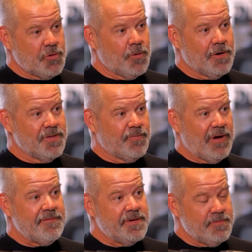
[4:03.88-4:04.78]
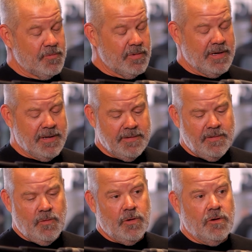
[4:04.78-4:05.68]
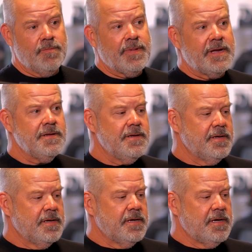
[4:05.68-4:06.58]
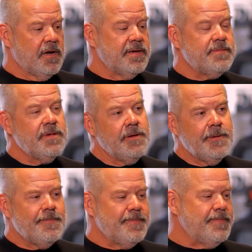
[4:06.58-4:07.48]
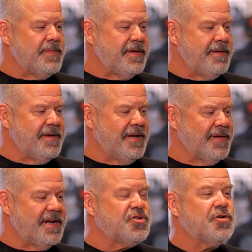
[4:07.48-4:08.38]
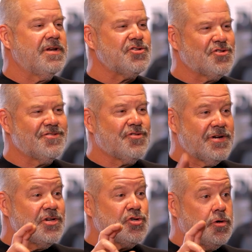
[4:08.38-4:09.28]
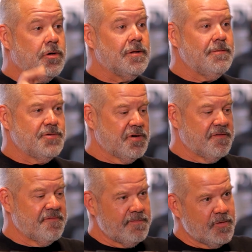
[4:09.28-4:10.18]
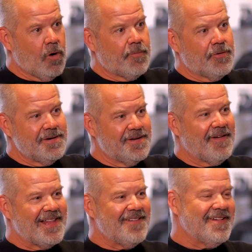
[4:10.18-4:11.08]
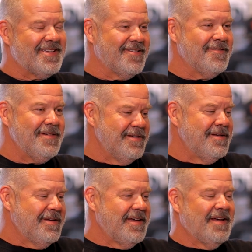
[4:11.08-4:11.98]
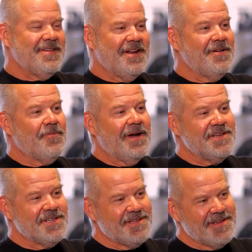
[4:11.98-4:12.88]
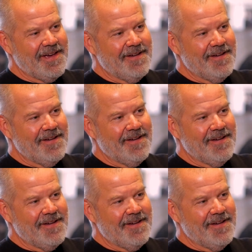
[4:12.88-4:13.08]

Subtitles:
world, private world, but in a traditional sort of corporate development, you raise